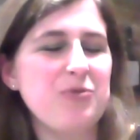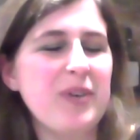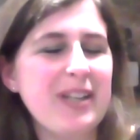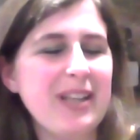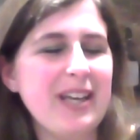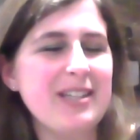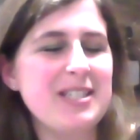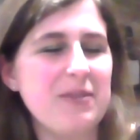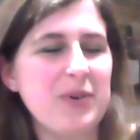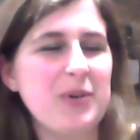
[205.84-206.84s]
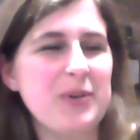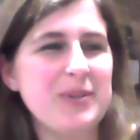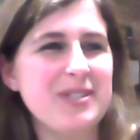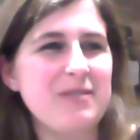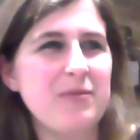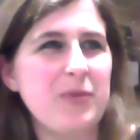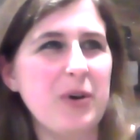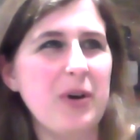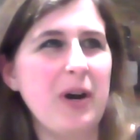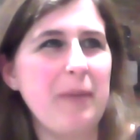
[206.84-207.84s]
really difficult
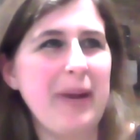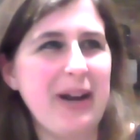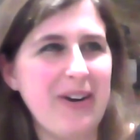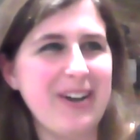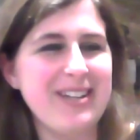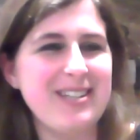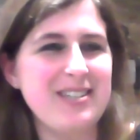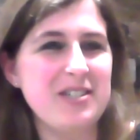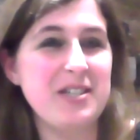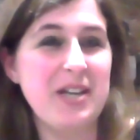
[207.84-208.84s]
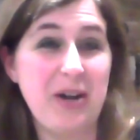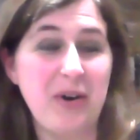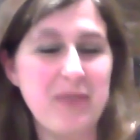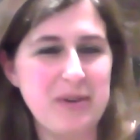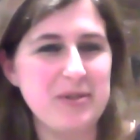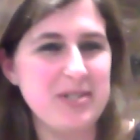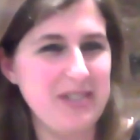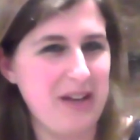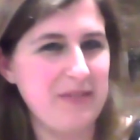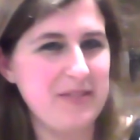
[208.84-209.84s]
for a parent to take care of
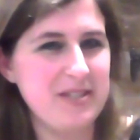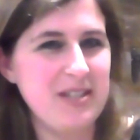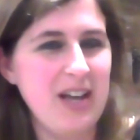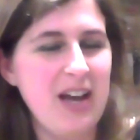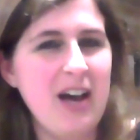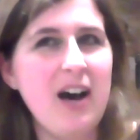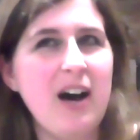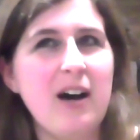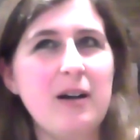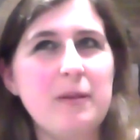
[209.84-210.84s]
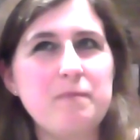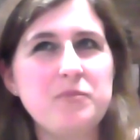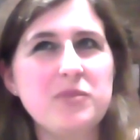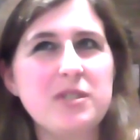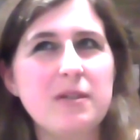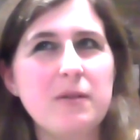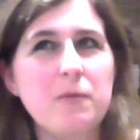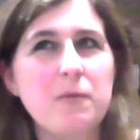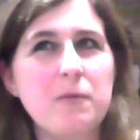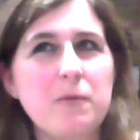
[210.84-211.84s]
themselves. The
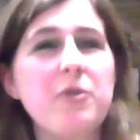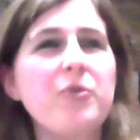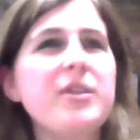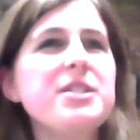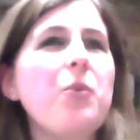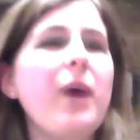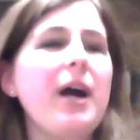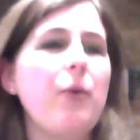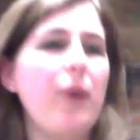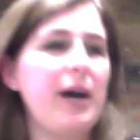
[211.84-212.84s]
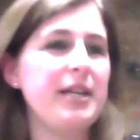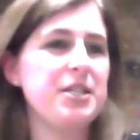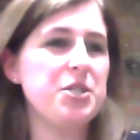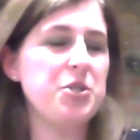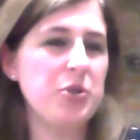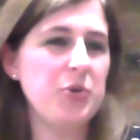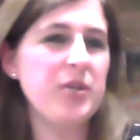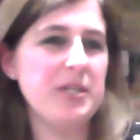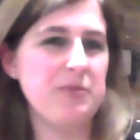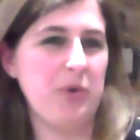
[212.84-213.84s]
reason why I wanted to do
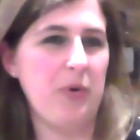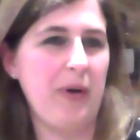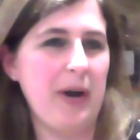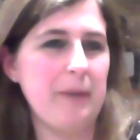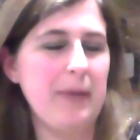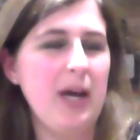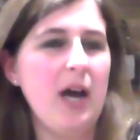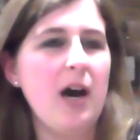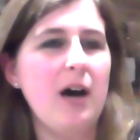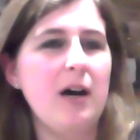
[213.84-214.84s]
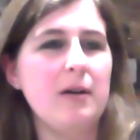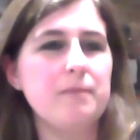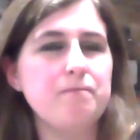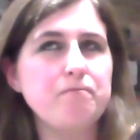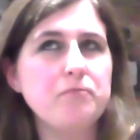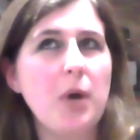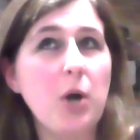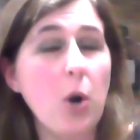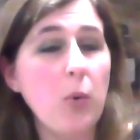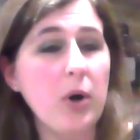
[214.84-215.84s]
this program, a
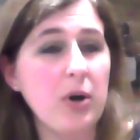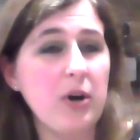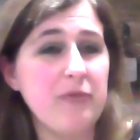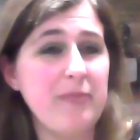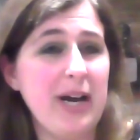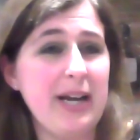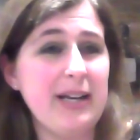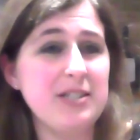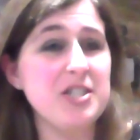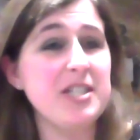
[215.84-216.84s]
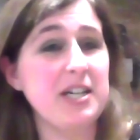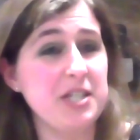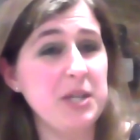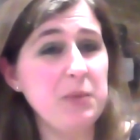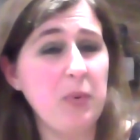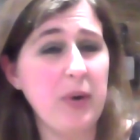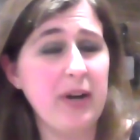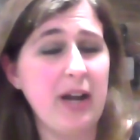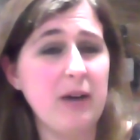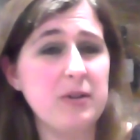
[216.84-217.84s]
coworker of mine, and she's actually on the board
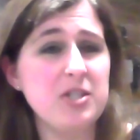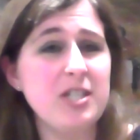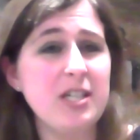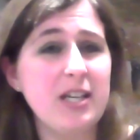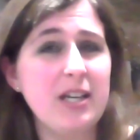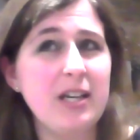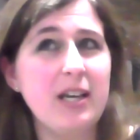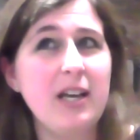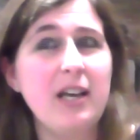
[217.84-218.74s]
now, she